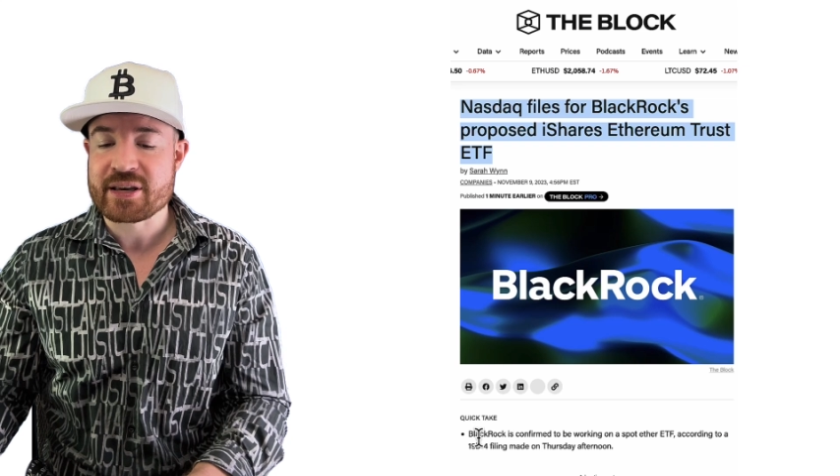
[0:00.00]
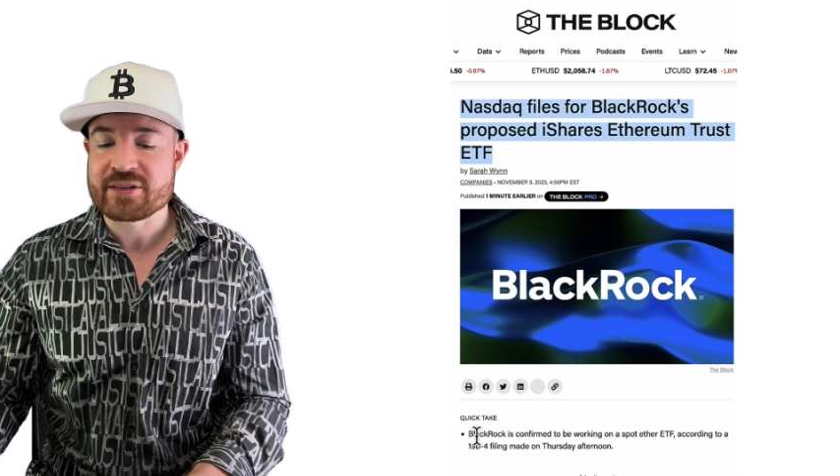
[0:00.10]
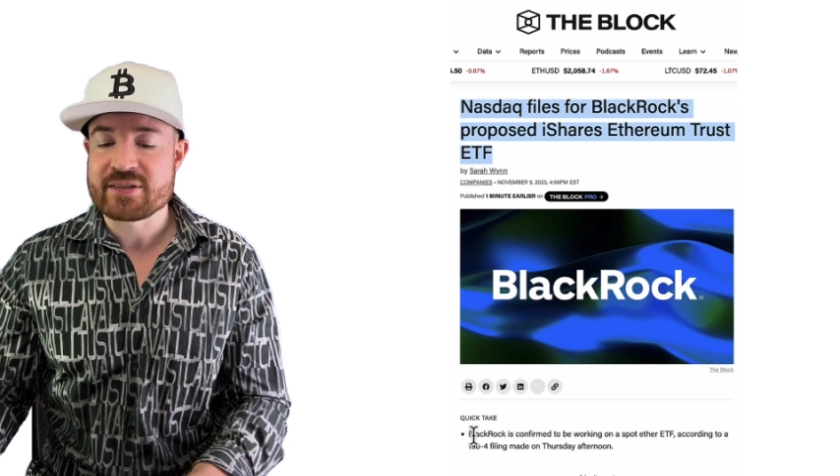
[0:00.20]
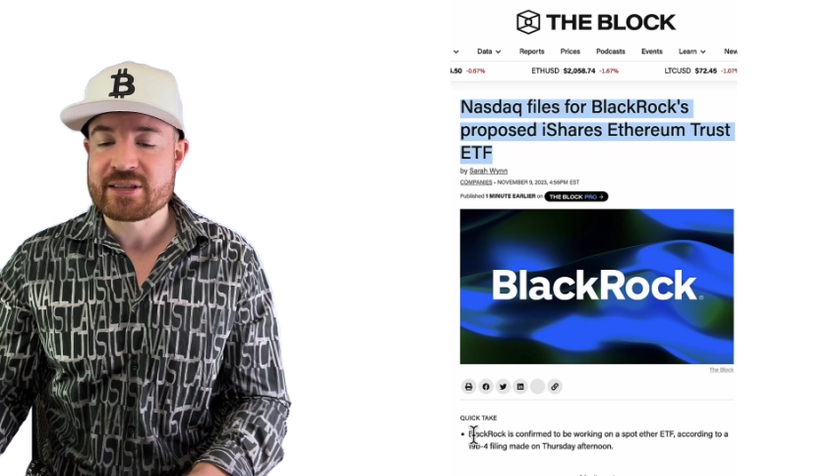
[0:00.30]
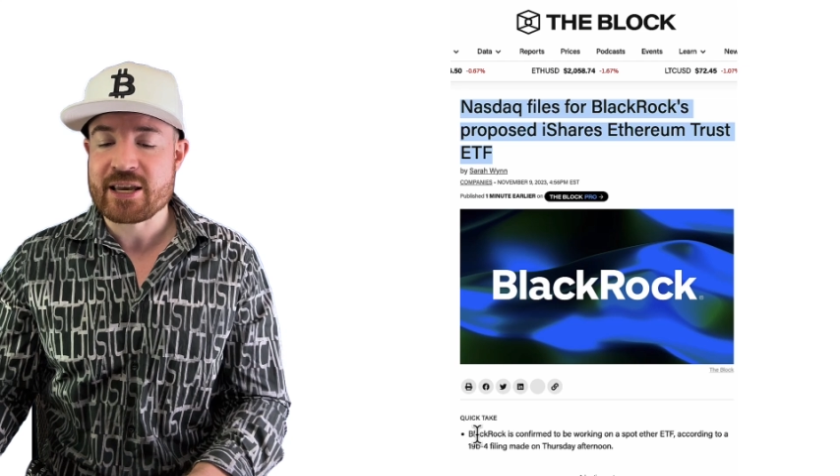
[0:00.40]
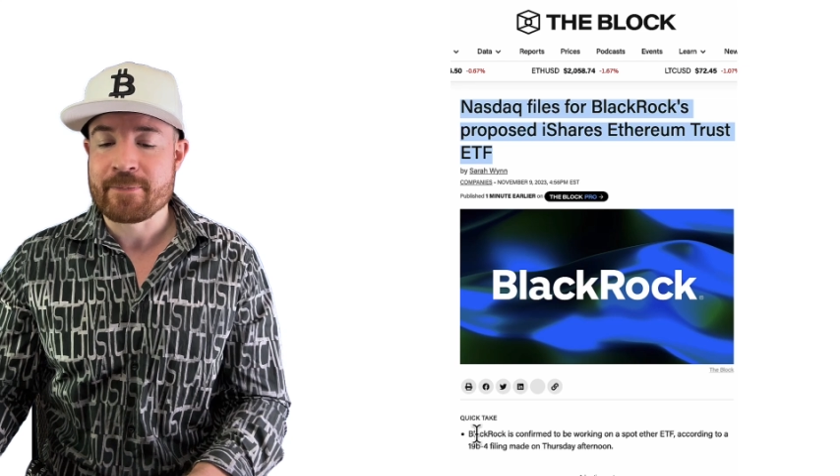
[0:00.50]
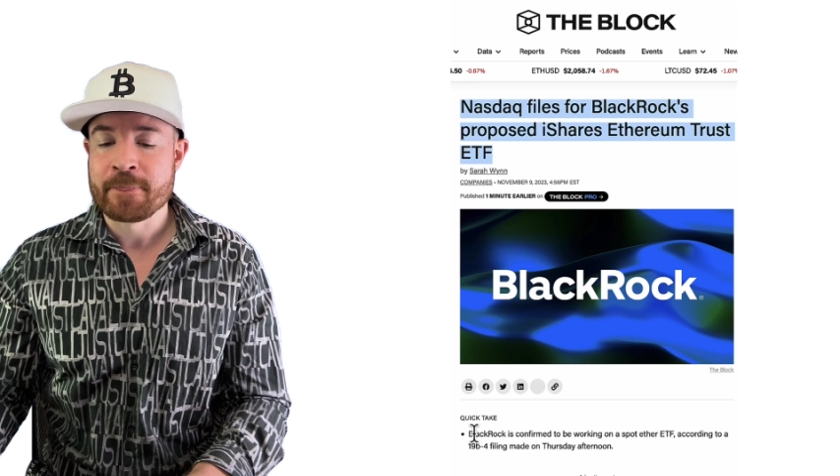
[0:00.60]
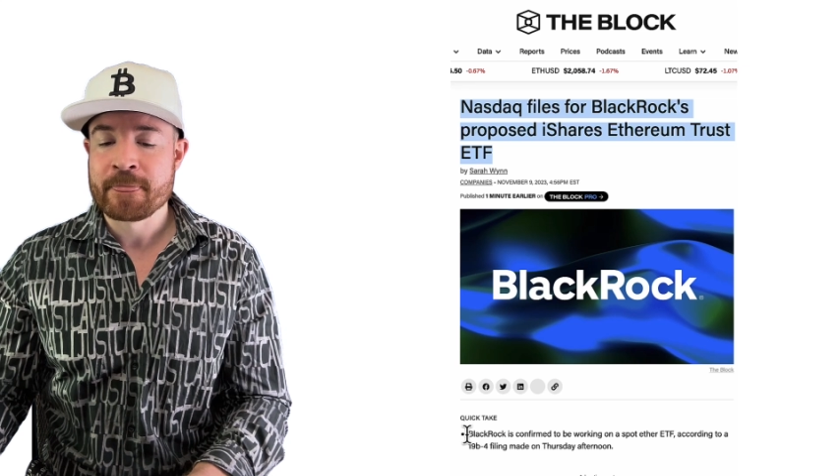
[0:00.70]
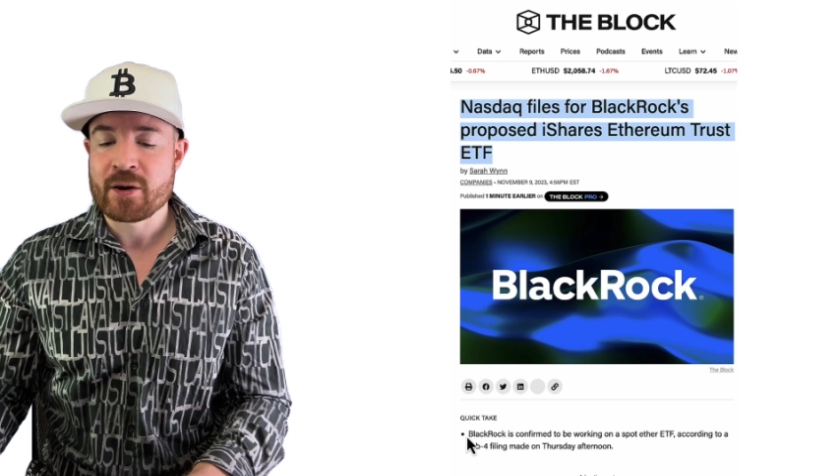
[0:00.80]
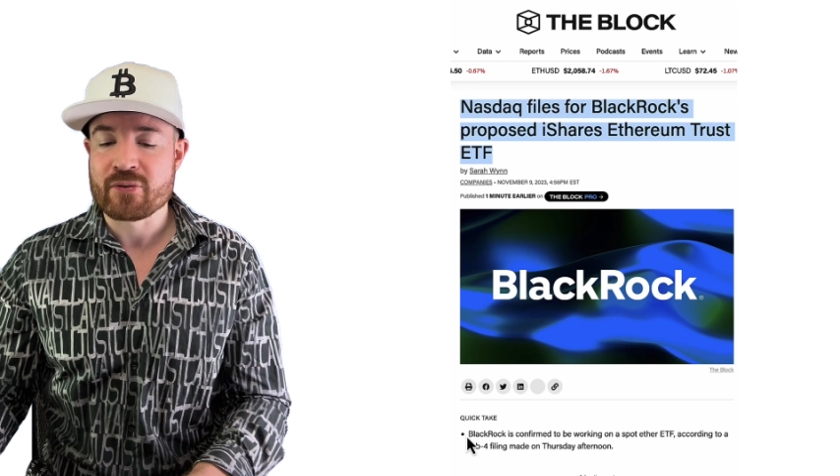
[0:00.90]
You can see
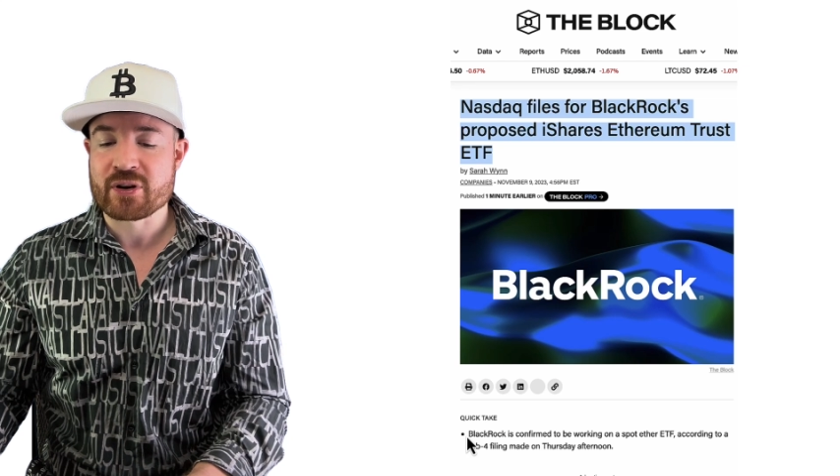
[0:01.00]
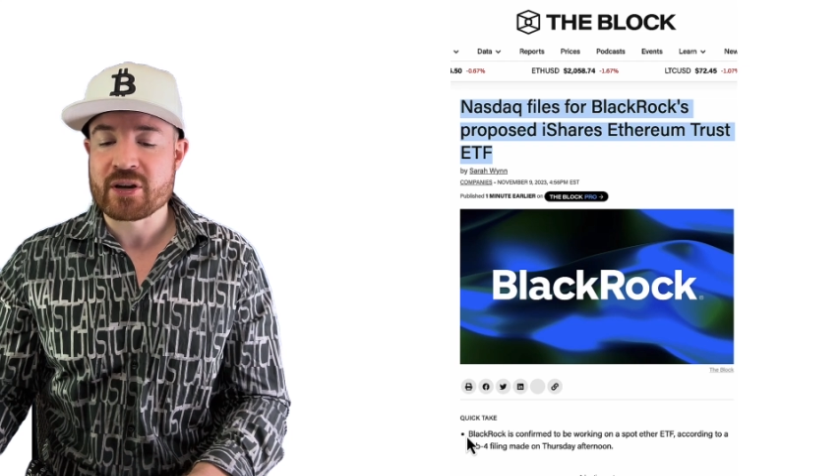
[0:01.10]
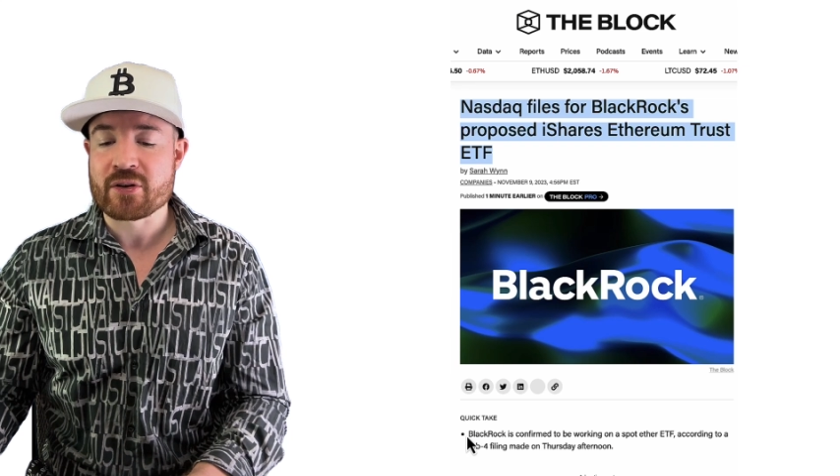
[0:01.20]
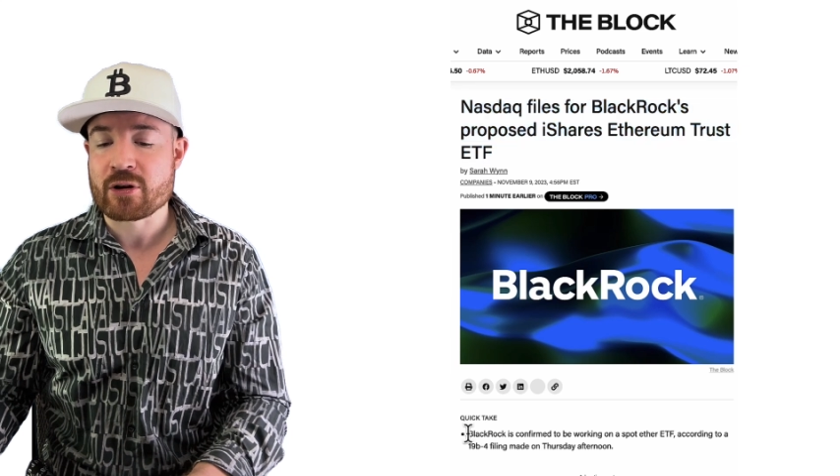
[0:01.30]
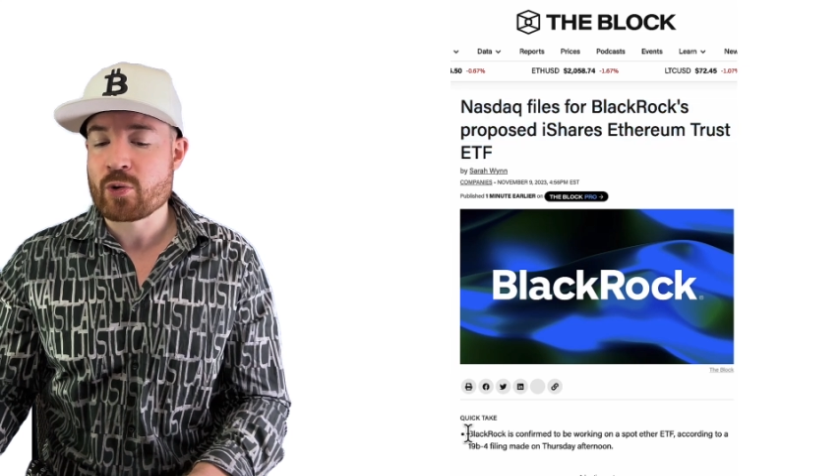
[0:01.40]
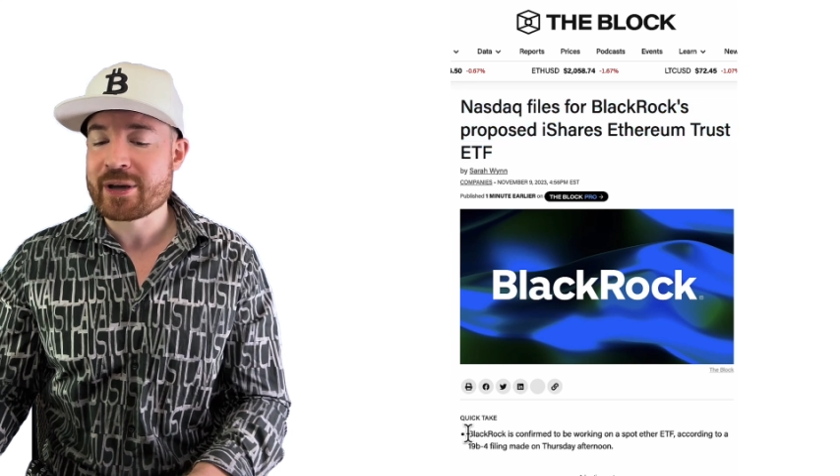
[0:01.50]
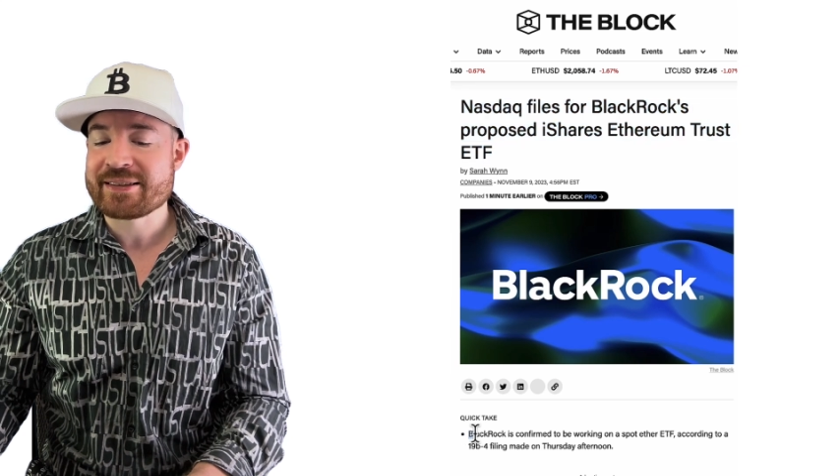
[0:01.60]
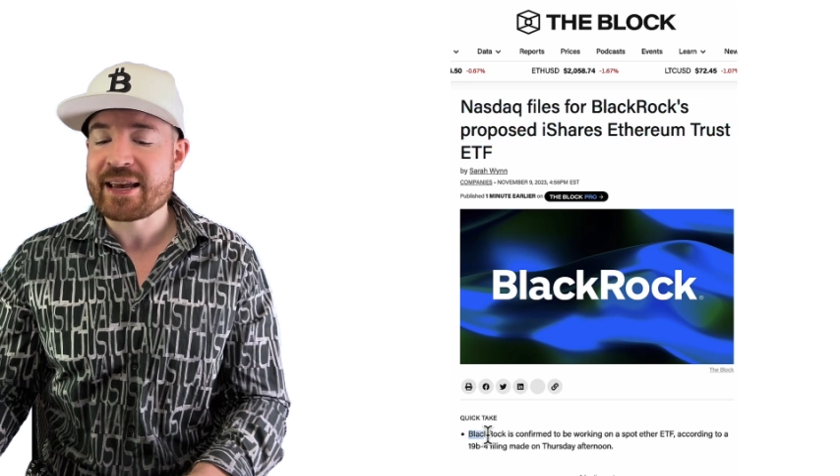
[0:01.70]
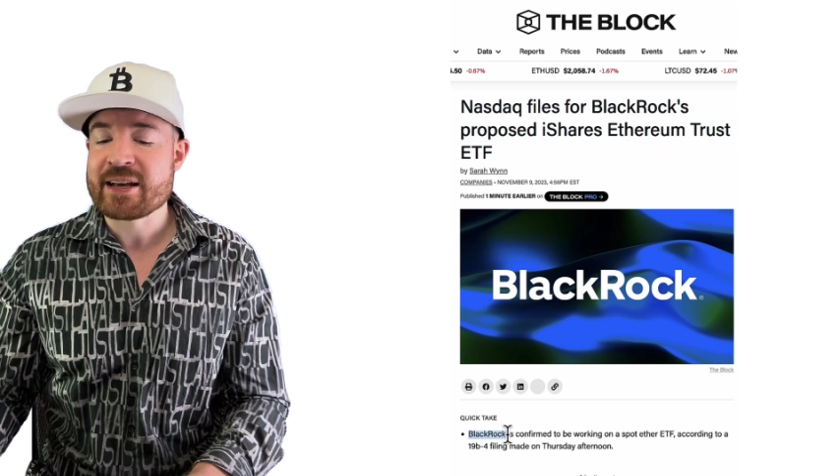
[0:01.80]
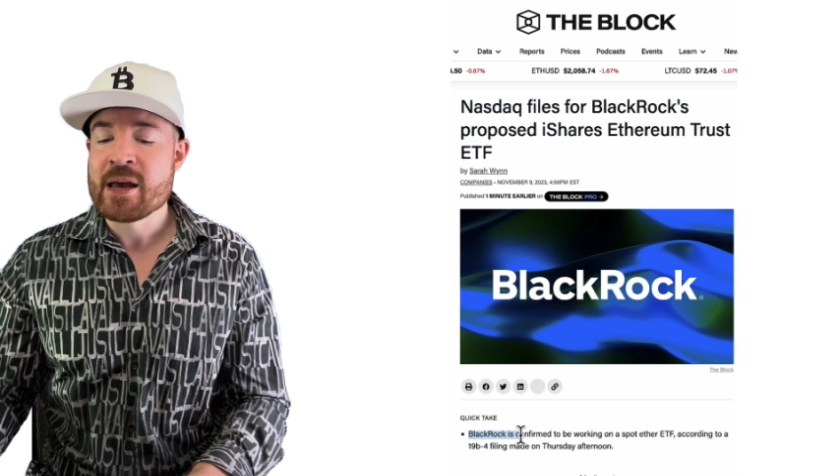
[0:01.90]
over here the quick
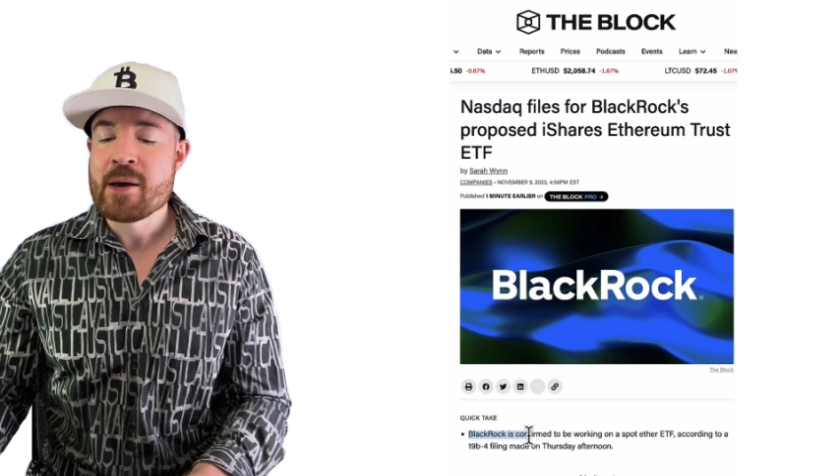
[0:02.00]
take.